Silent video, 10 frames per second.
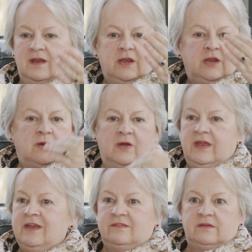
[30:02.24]
you know,
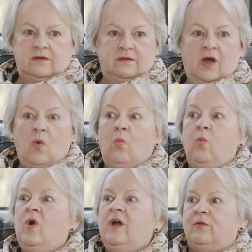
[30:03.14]
it's a
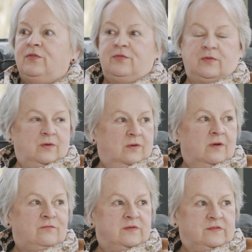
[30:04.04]
wealth
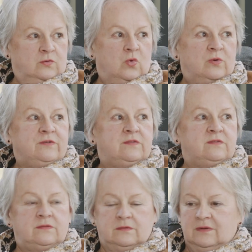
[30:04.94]
of resource
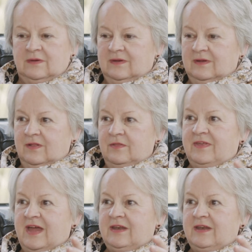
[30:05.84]
that